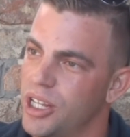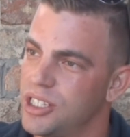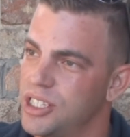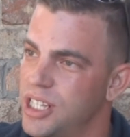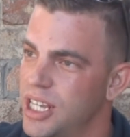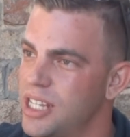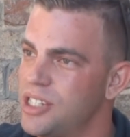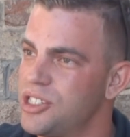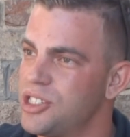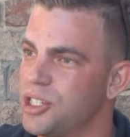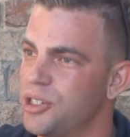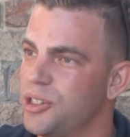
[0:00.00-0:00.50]

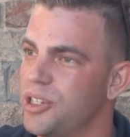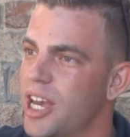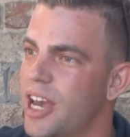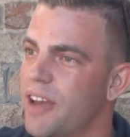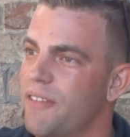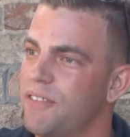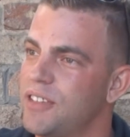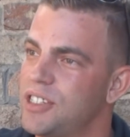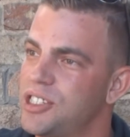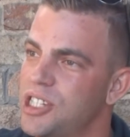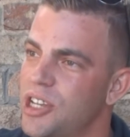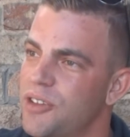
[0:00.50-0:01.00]
tested
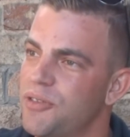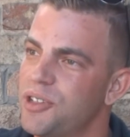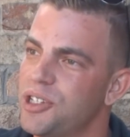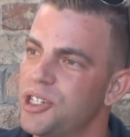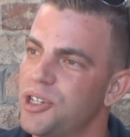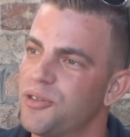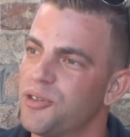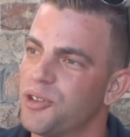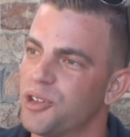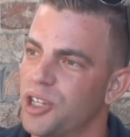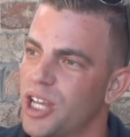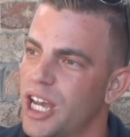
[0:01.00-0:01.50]
at 7
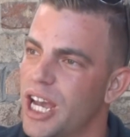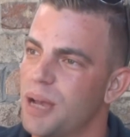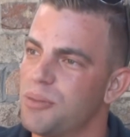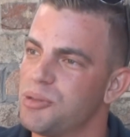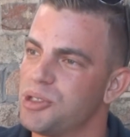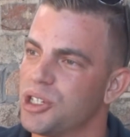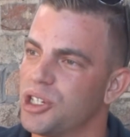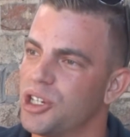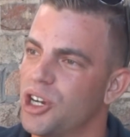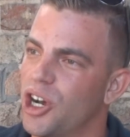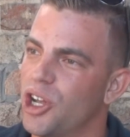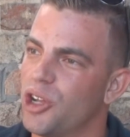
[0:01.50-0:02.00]
different
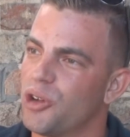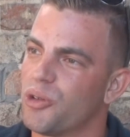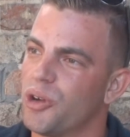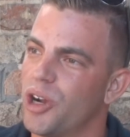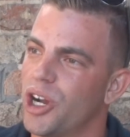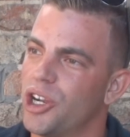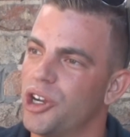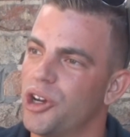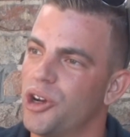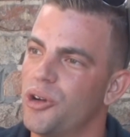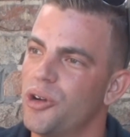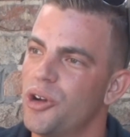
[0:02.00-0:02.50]
labs in
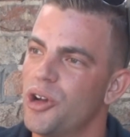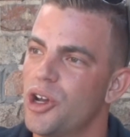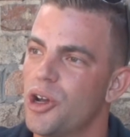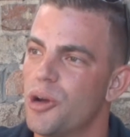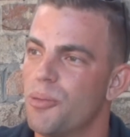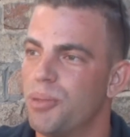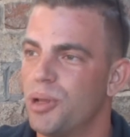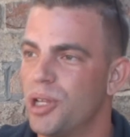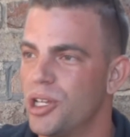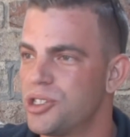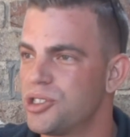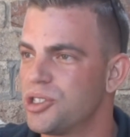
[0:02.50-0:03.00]
Colorado,
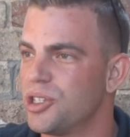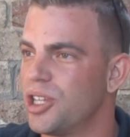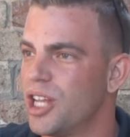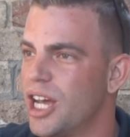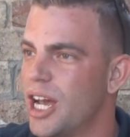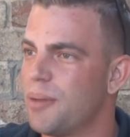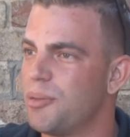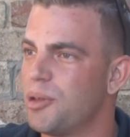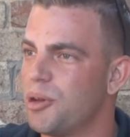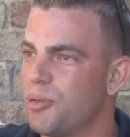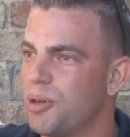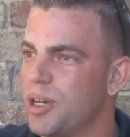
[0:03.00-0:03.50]
plus the
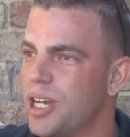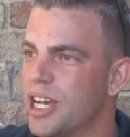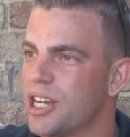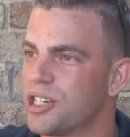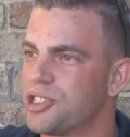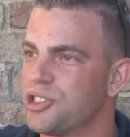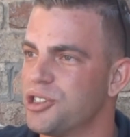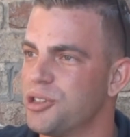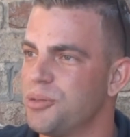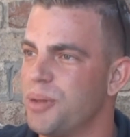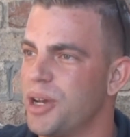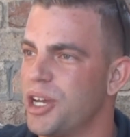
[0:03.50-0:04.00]
lab that we
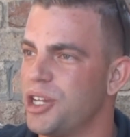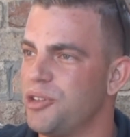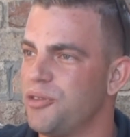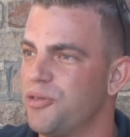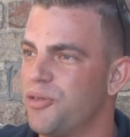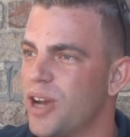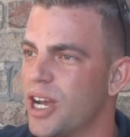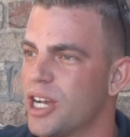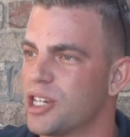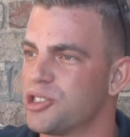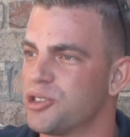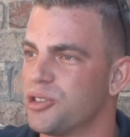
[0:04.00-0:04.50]
actually
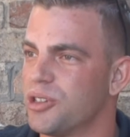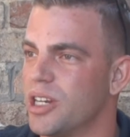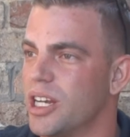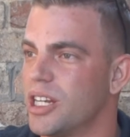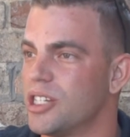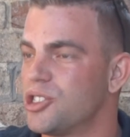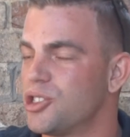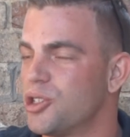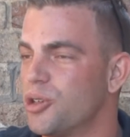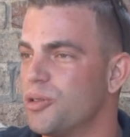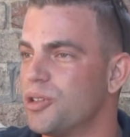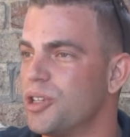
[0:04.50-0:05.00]
manufacture it
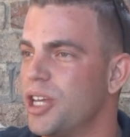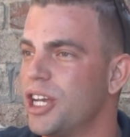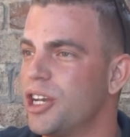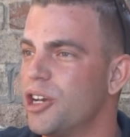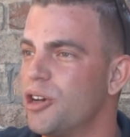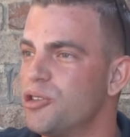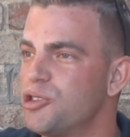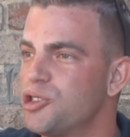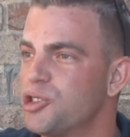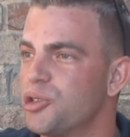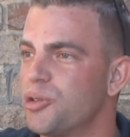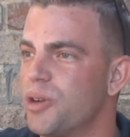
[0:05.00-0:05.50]
at. So it
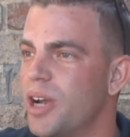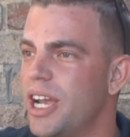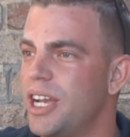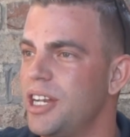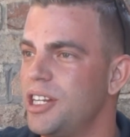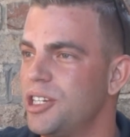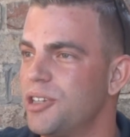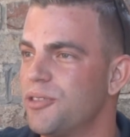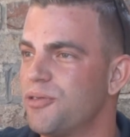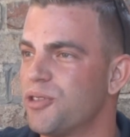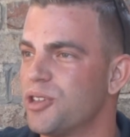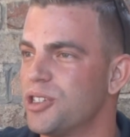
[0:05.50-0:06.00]
goes through
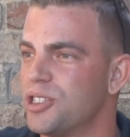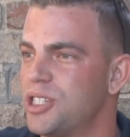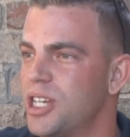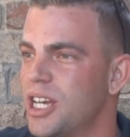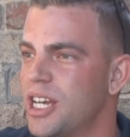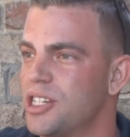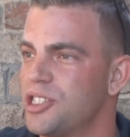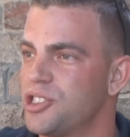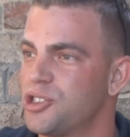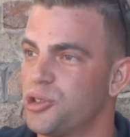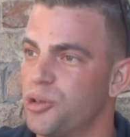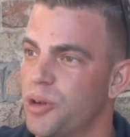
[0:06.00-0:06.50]
8 different
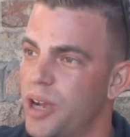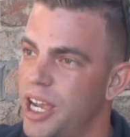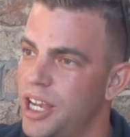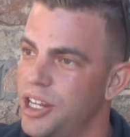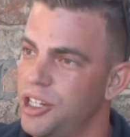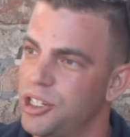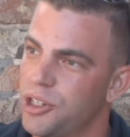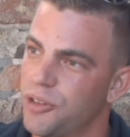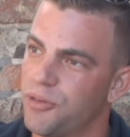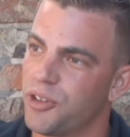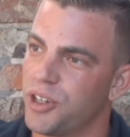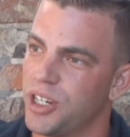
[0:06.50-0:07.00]
tests through
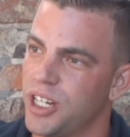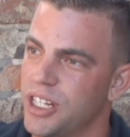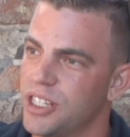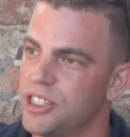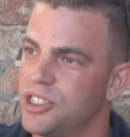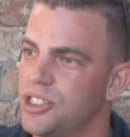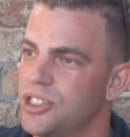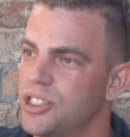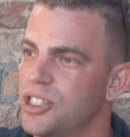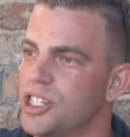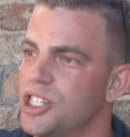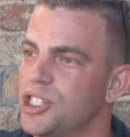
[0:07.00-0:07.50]
8 different
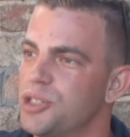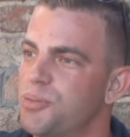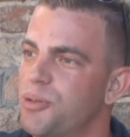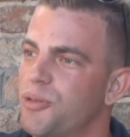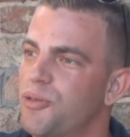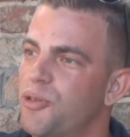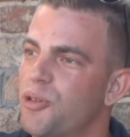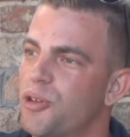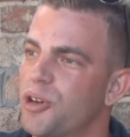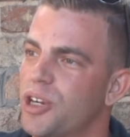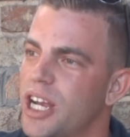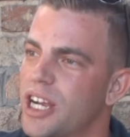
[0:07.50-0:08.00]
entities
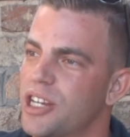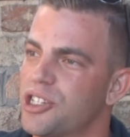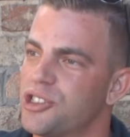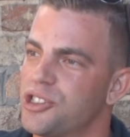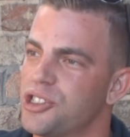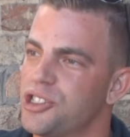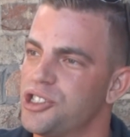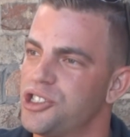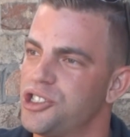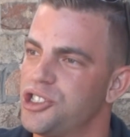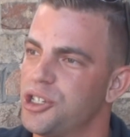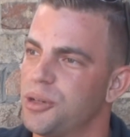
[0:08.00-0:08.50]
before it
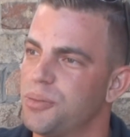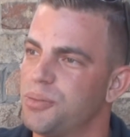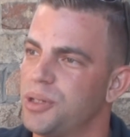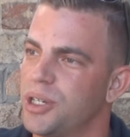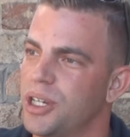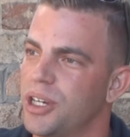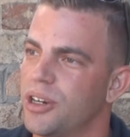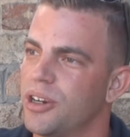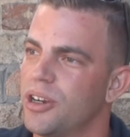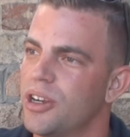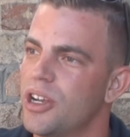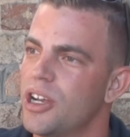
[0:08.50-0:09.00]
actually is shipped
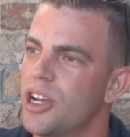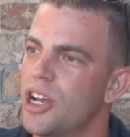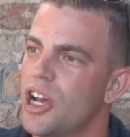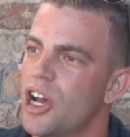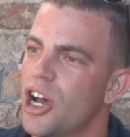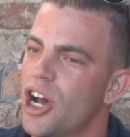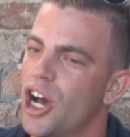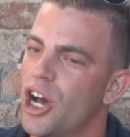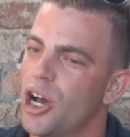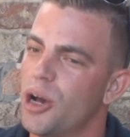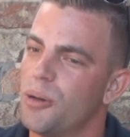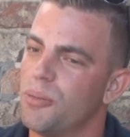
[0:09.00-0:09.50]
here.
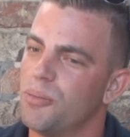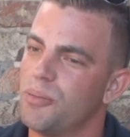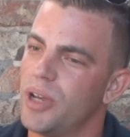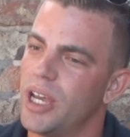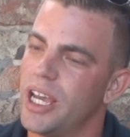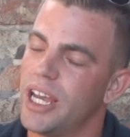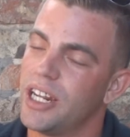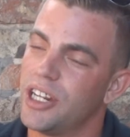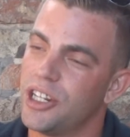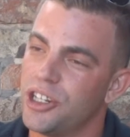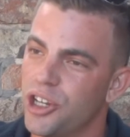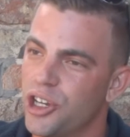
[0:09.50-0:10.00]

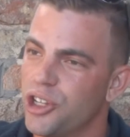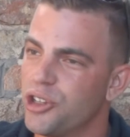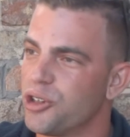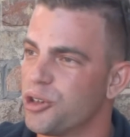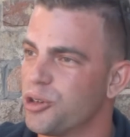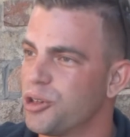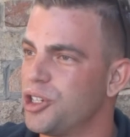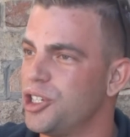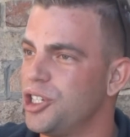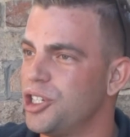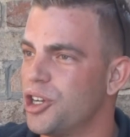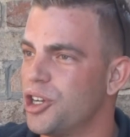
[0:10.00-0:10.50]
And another,
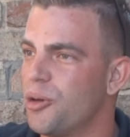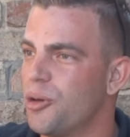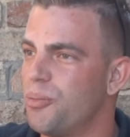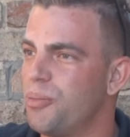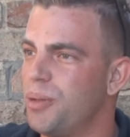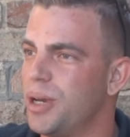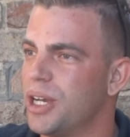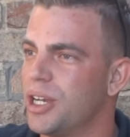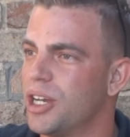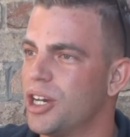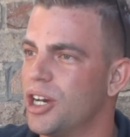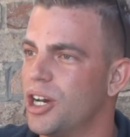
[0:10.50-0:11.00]

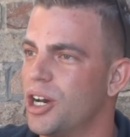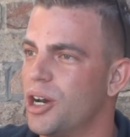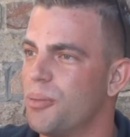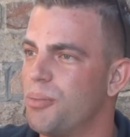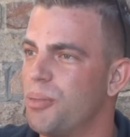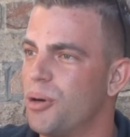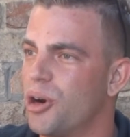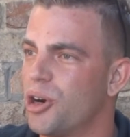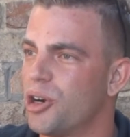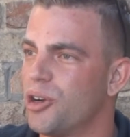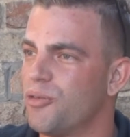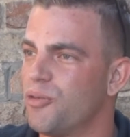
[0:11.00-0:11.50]
big
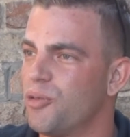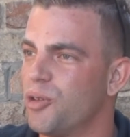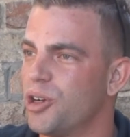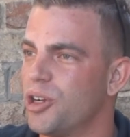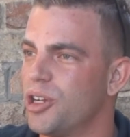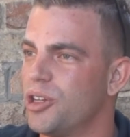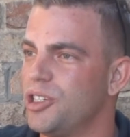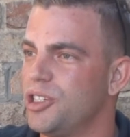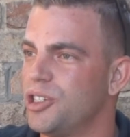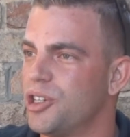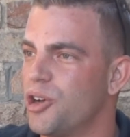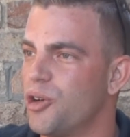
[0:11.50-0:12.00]
part of
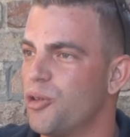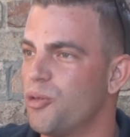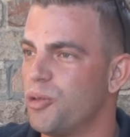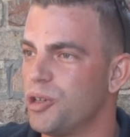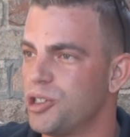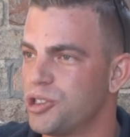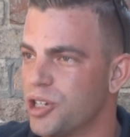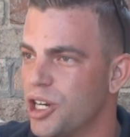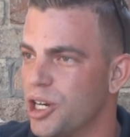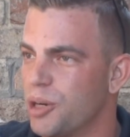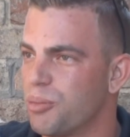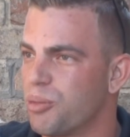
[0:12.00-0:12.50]
what we
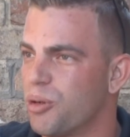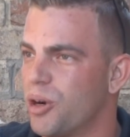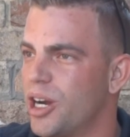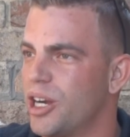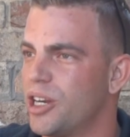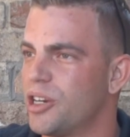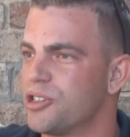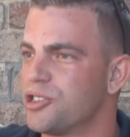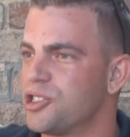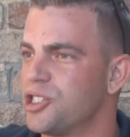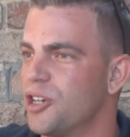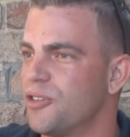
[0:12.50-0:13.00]
try to
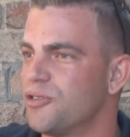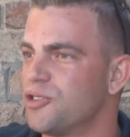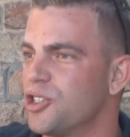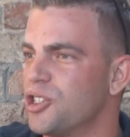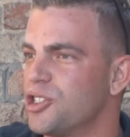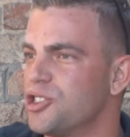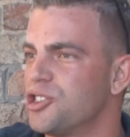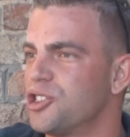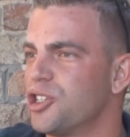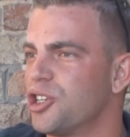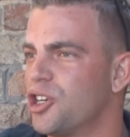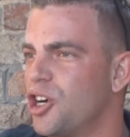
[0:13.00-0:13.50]
pride ourselves
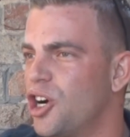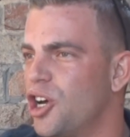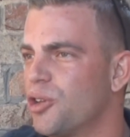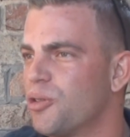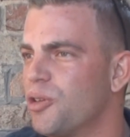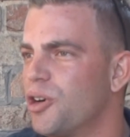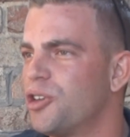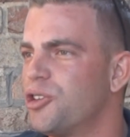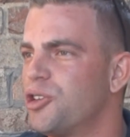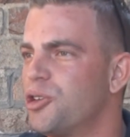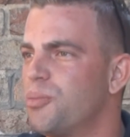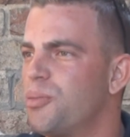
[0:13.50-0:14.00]
on is the
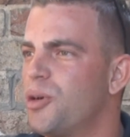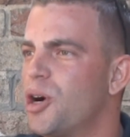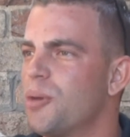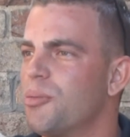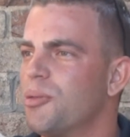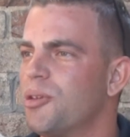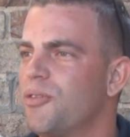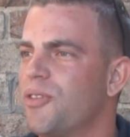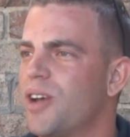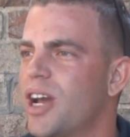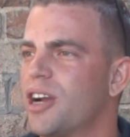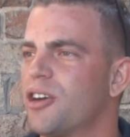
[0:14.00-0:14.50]
Colorado
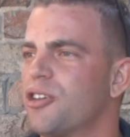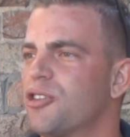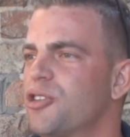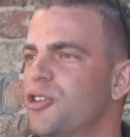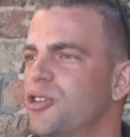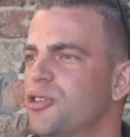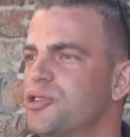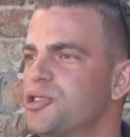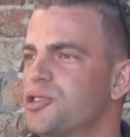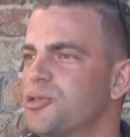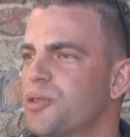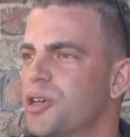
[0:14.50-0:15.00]
Department of
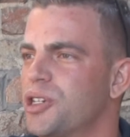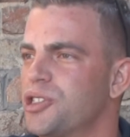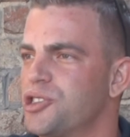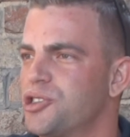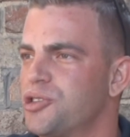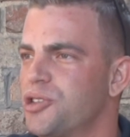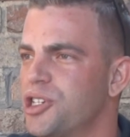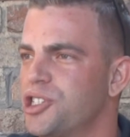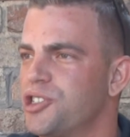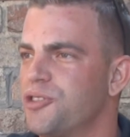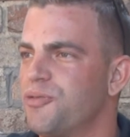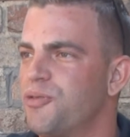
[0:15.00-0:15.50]
Agriculture
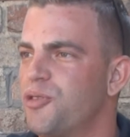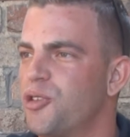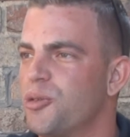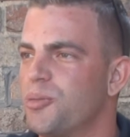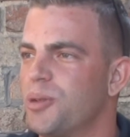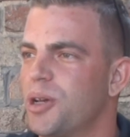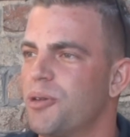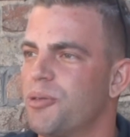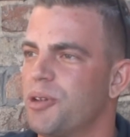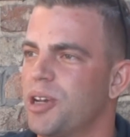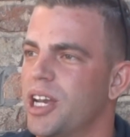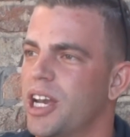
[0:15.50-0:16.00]
registration
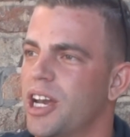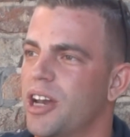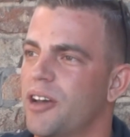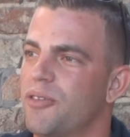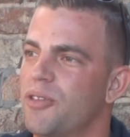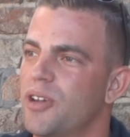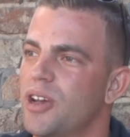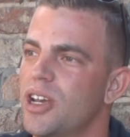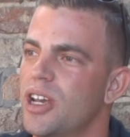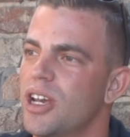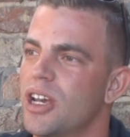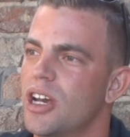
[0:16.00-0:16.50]
form that we have.